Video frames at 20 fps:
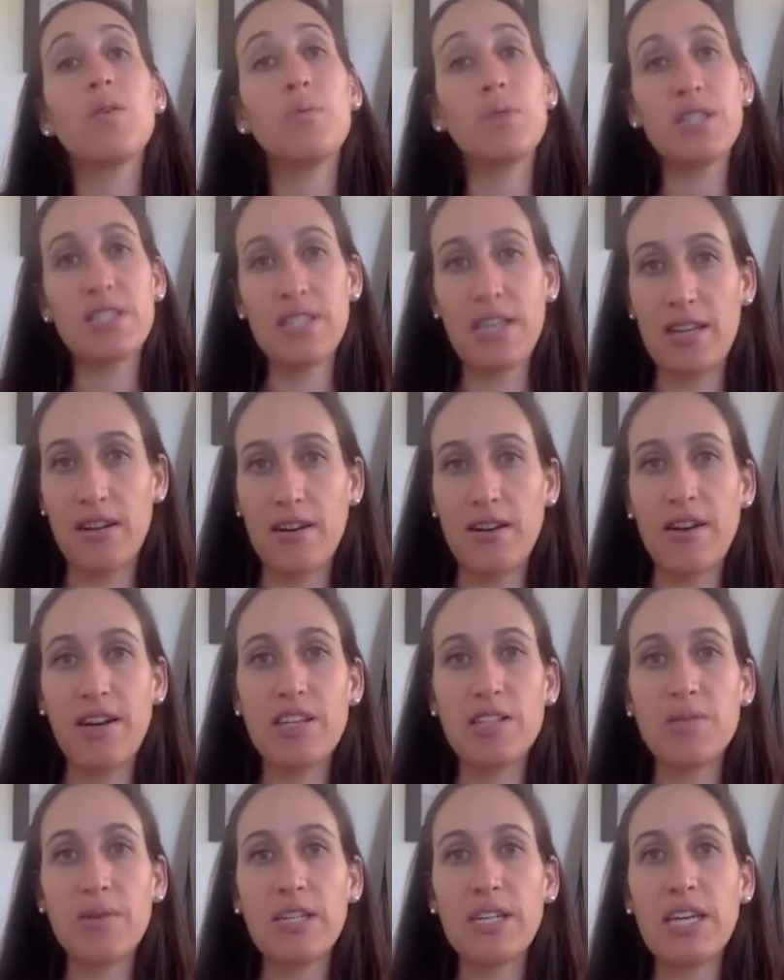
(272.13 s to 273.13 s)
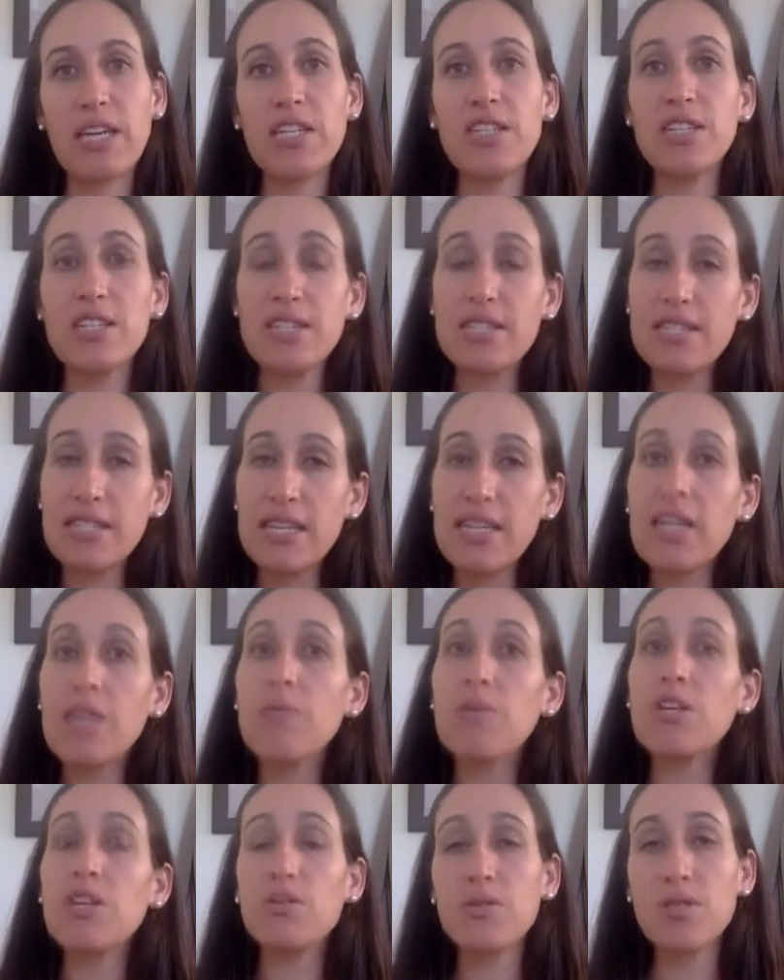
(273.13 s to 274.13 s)
We stated our expectations. Sydney,
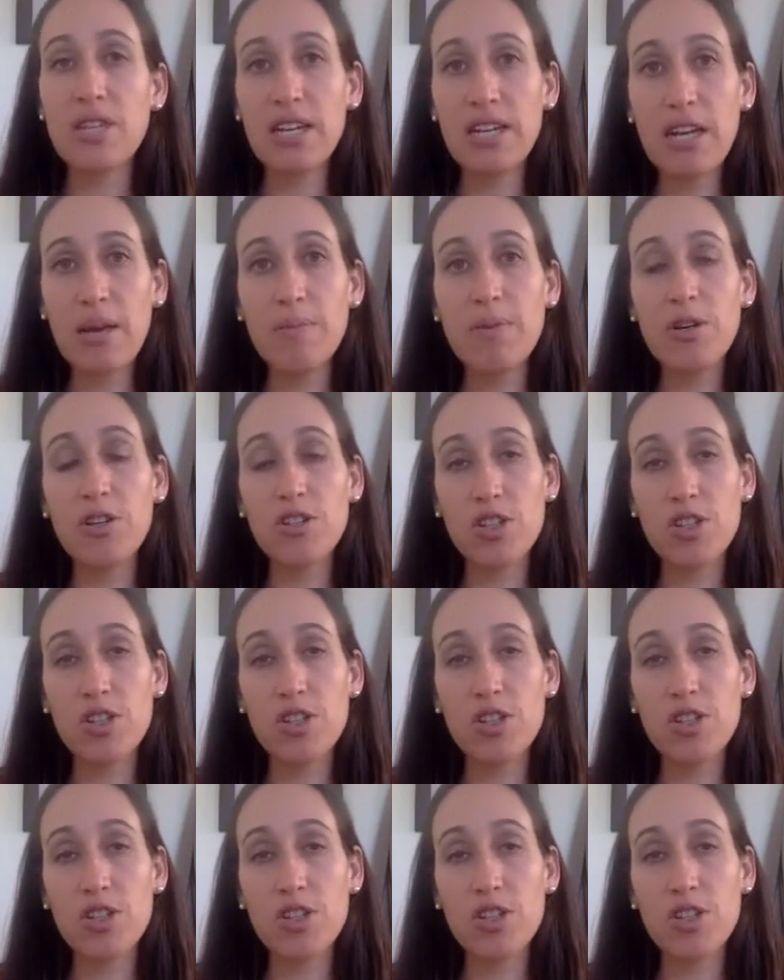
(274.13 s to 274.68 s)
when you stand up,